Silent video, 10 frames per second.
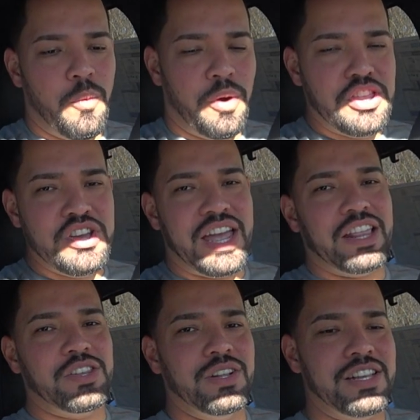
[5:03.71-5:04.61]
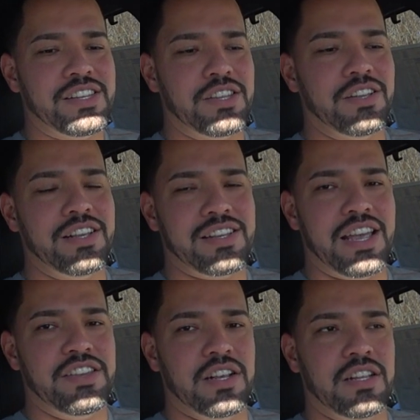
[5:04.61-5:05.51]
When you get to listen to this
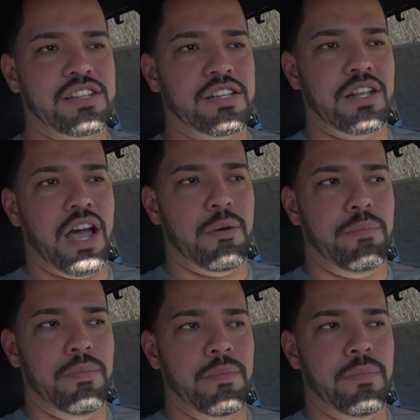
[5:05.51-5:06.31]
engine, listen to that.